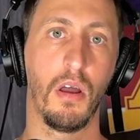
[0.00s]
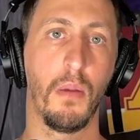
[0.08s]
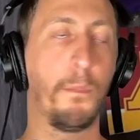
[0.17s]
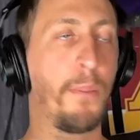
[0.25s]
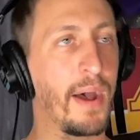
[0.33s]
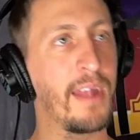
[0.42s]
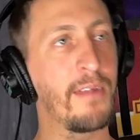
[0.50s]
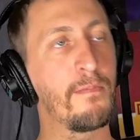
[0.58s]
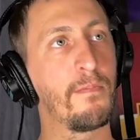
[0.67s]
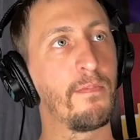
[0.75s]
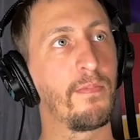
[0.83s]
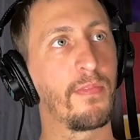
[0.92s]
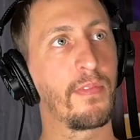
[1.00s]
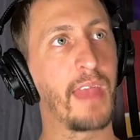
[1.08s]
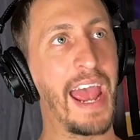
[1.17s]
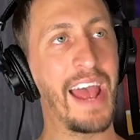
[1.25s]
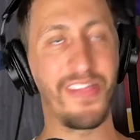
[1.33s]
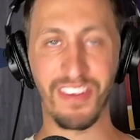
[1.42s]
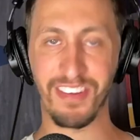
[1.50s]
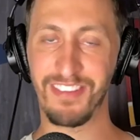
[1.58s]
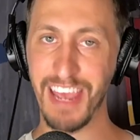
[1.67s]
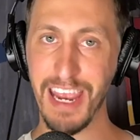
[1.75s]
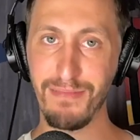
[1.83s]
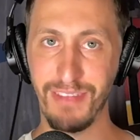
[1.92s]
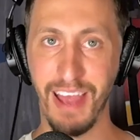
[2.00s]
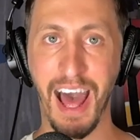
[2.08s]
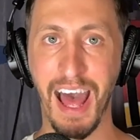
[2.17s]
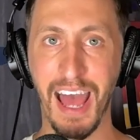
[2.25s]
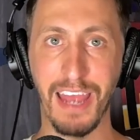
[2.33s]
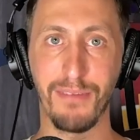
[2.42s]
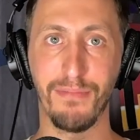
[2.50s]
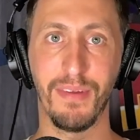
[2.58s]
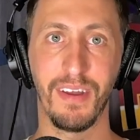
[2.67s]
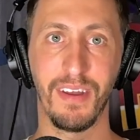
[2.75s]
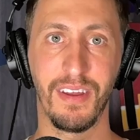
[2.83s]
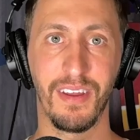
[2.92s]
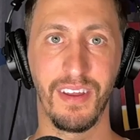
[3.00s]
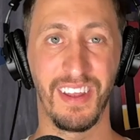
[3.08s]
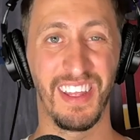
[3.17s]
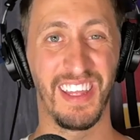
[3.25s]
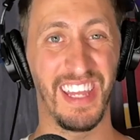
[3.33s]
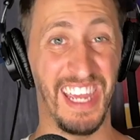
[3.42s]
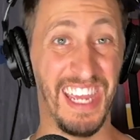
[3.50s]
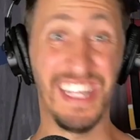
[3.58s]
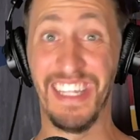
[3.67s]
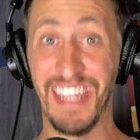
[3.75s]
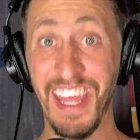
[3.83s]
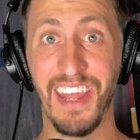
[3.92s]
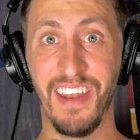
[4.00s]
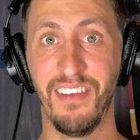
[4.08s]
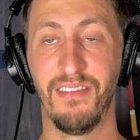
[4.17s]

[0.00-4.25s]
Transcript: But at the same time, it did.